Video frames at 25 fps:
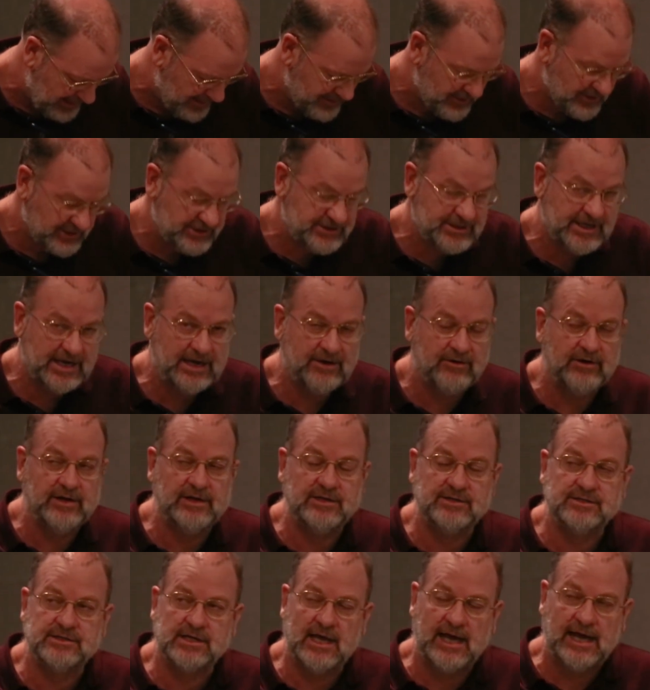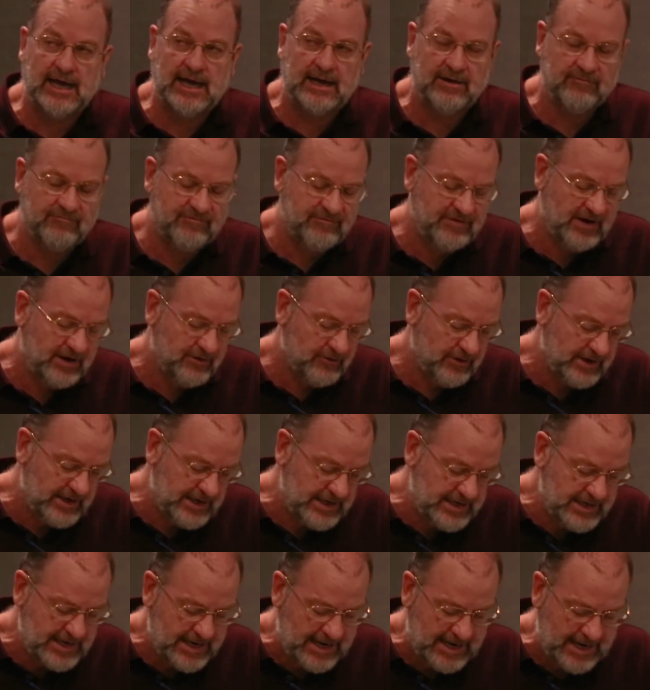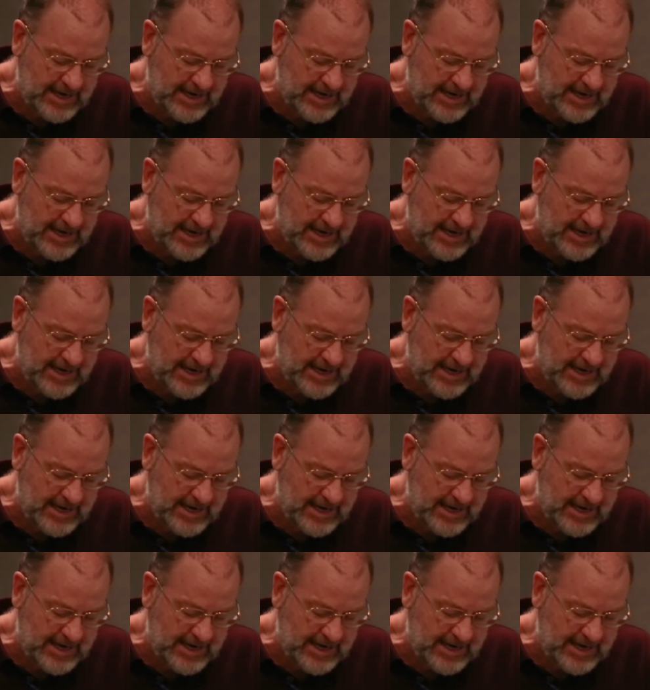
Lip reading: these areas are very